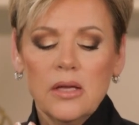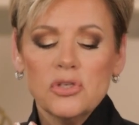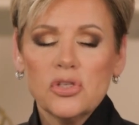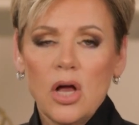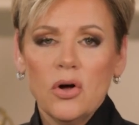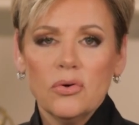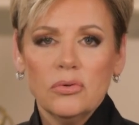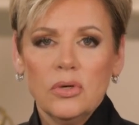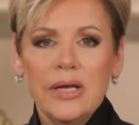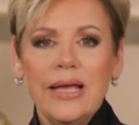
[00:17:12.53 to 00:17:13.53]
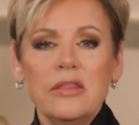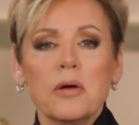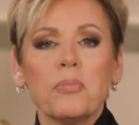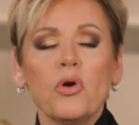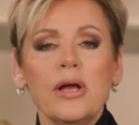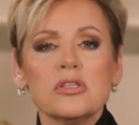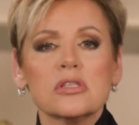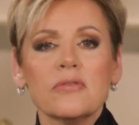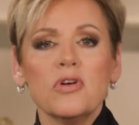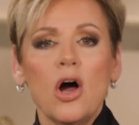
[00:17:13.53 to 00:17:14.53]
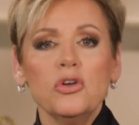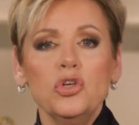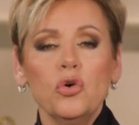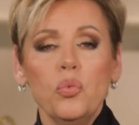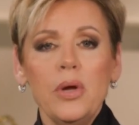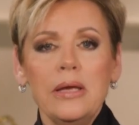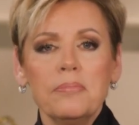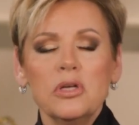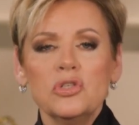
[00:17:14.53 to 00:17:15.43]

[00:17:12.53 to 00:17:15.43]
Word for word: So, in the presence of God, you'll weep.